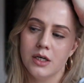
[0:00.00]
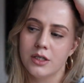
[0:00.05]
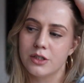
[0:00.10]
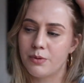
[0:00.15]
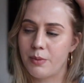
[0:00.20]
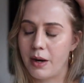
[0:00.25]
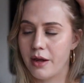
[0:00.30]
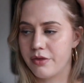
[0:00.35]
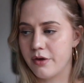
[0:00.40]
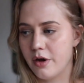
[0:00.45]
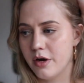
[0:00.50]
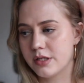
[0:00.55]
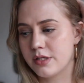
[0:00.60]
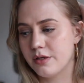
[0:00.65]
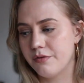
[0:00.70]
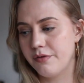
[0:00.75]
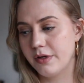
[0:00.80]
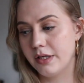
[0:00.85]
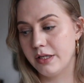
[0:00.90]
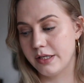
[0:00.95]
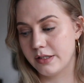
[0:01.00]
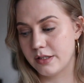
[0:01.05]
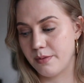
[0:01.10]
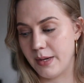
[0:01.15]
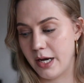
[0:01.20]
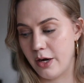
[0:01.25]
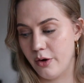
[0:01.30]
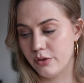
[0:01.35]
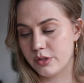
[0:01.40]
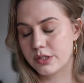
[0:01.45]
to my thoughts and feelings
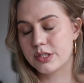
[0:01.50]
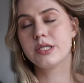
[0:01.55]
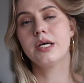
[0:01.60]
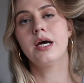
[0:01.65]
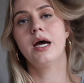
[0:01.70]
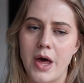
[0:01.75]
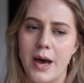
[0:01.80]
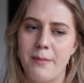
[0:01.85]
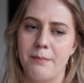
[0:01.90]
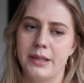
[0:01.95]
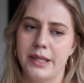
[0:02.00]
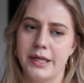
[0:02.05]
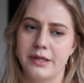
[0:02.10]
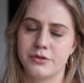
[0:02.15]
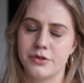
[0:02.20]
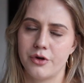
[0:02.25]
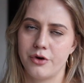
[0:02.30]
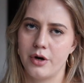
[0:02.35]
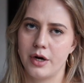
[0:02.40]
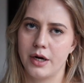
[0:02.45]
about that blazer